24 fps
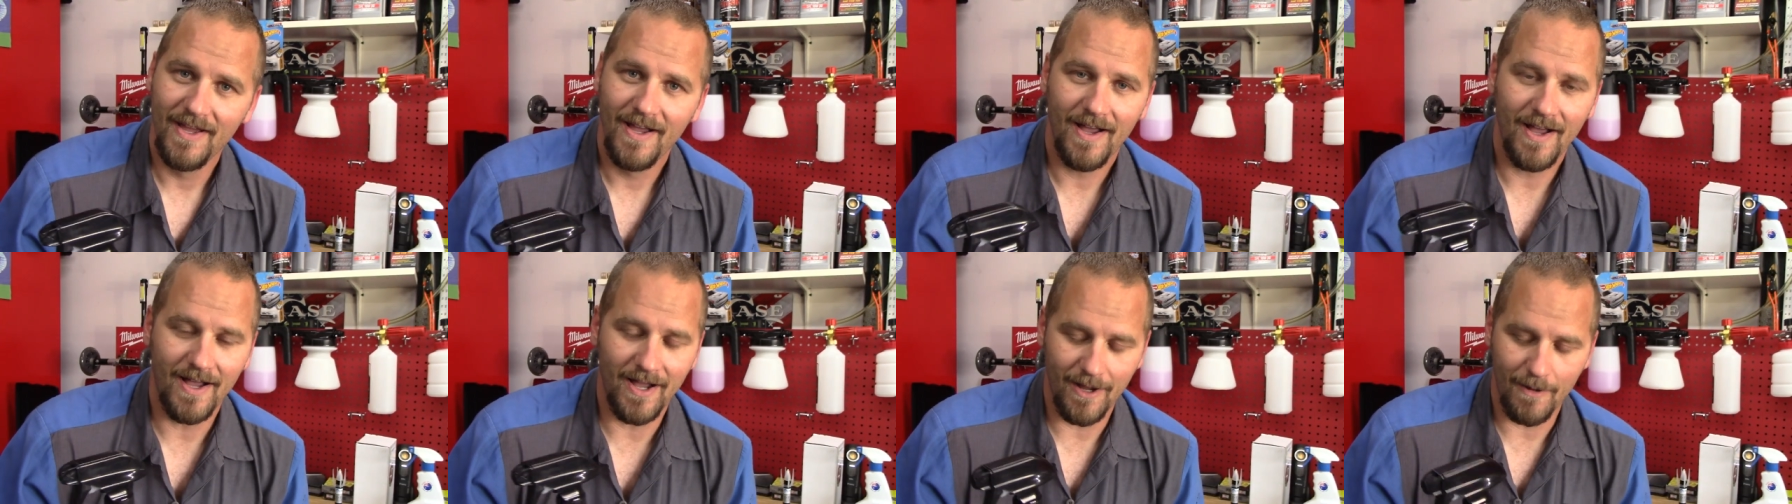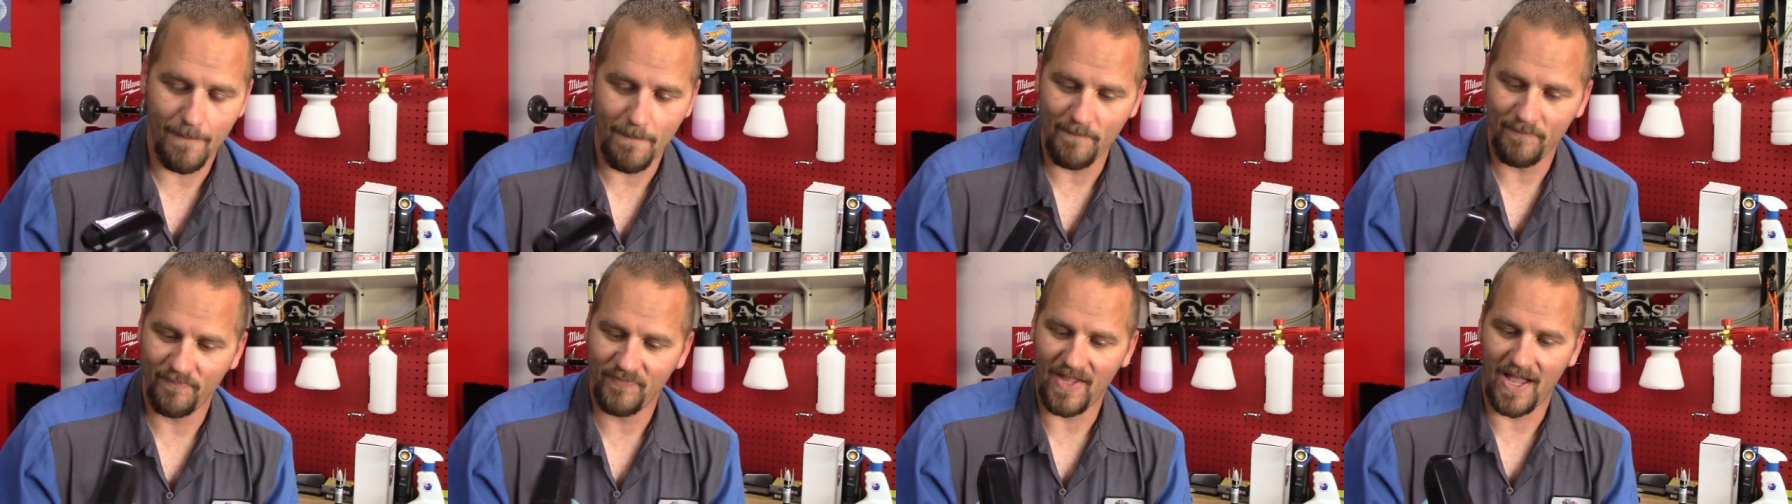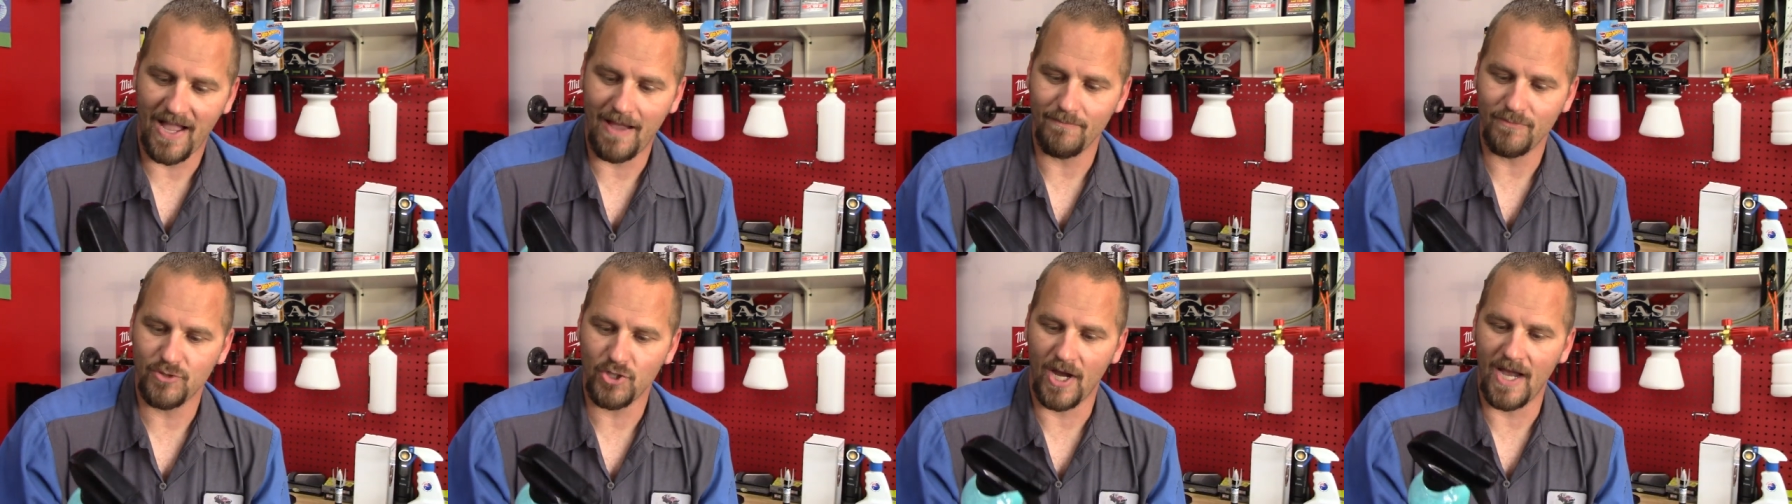Um,
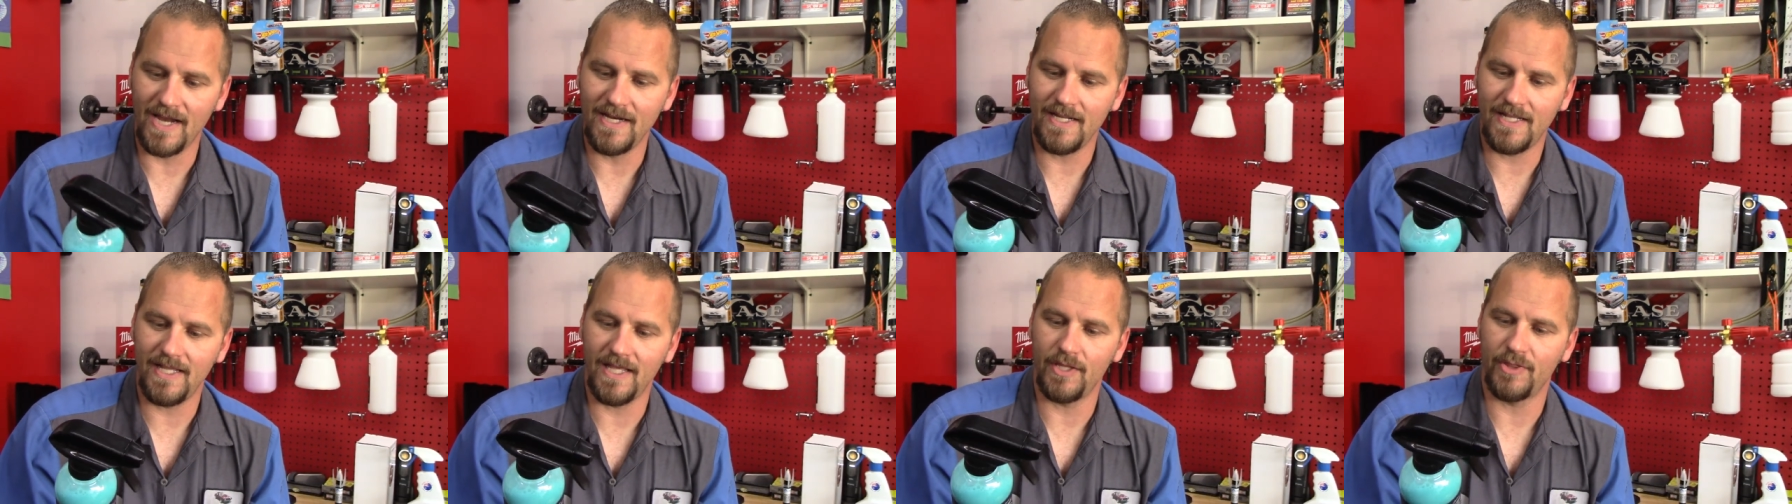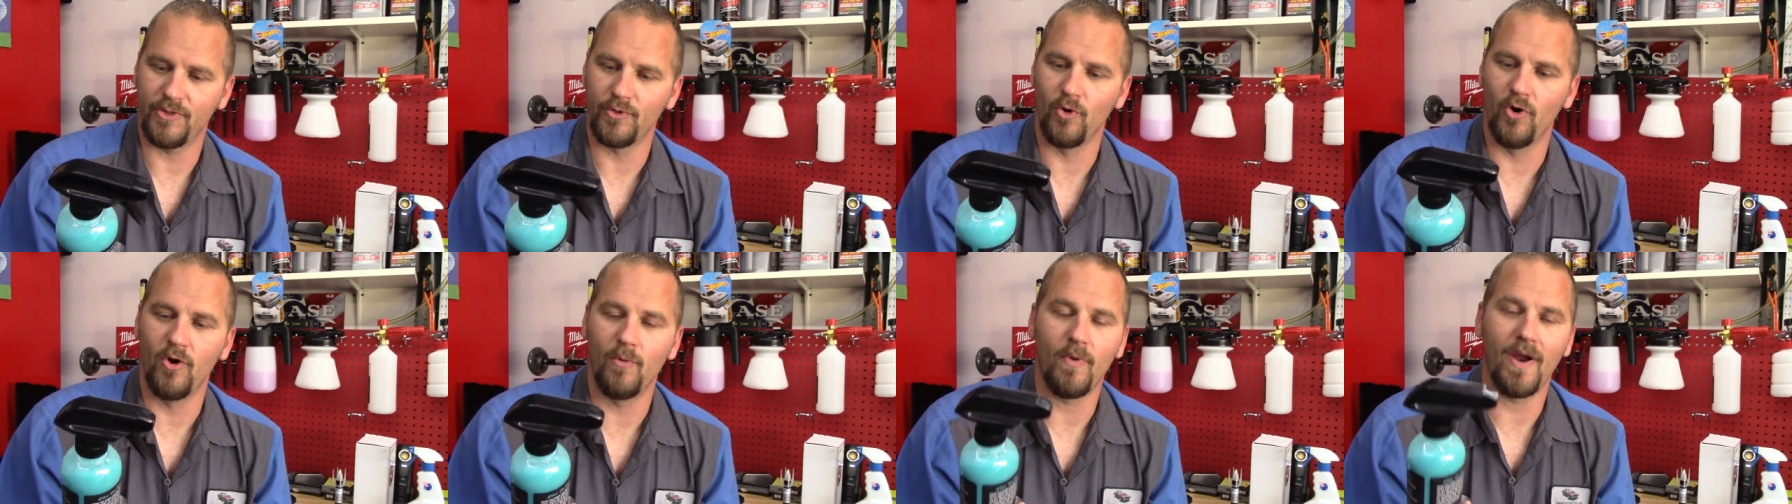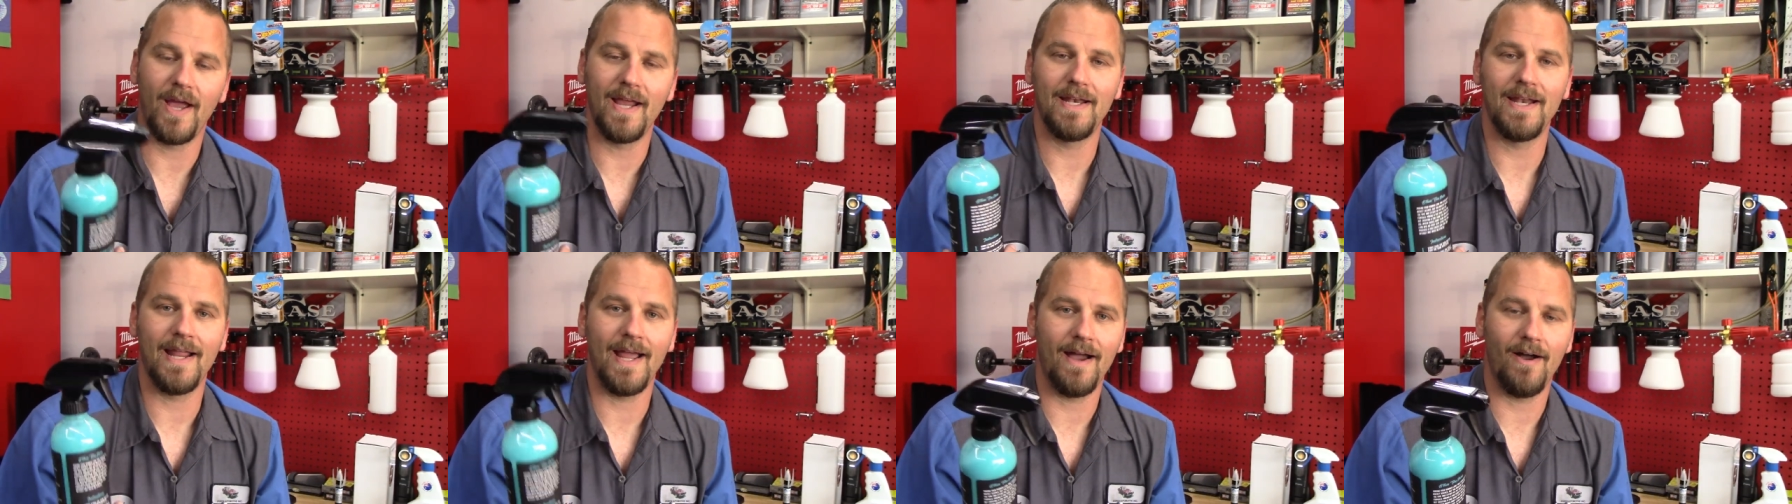I'm trying to get through them
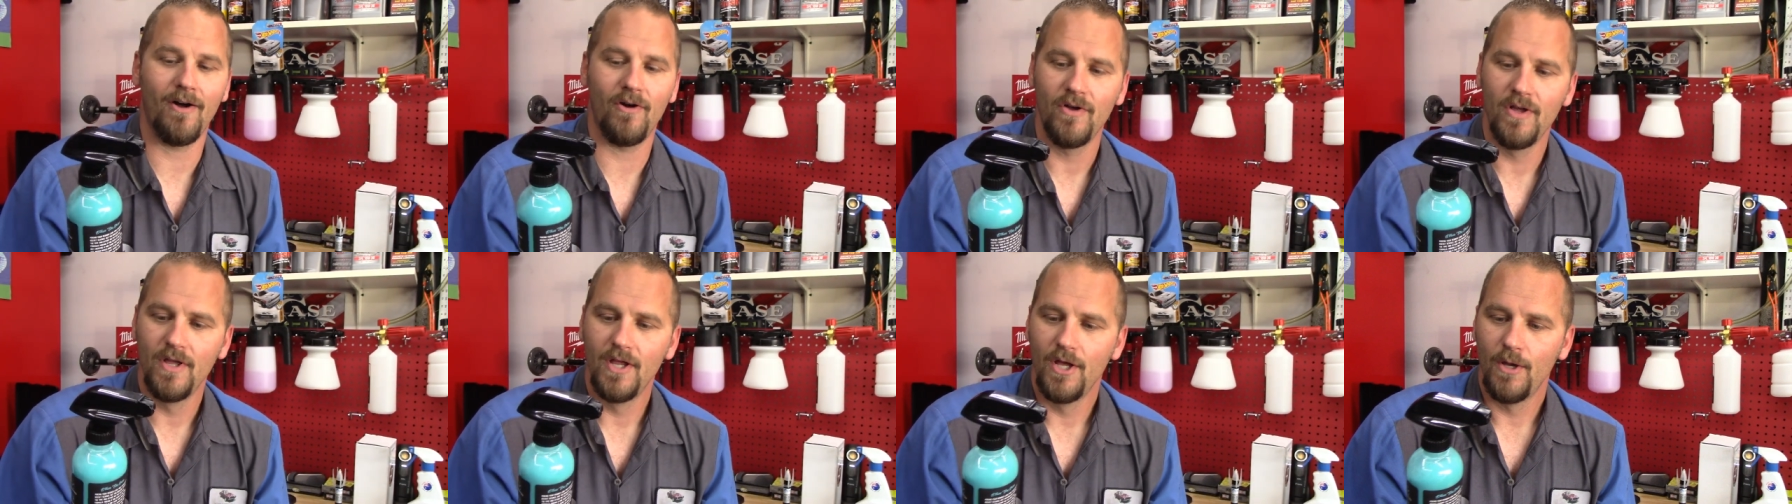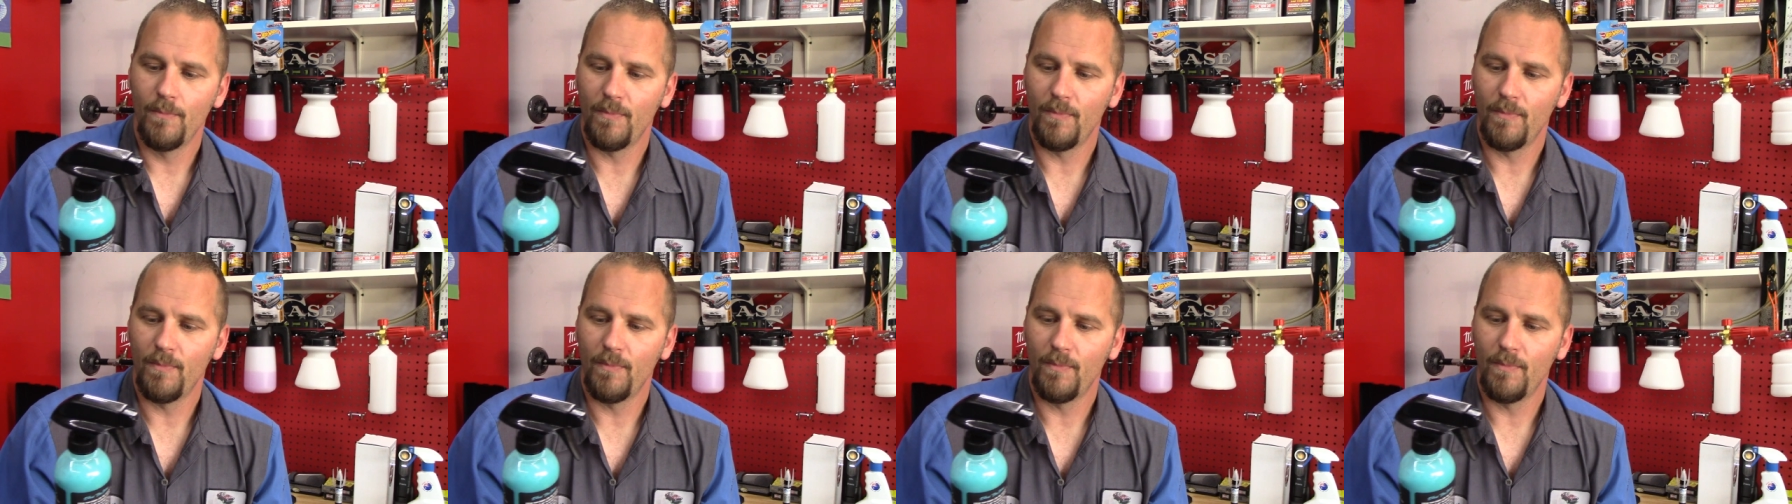right now,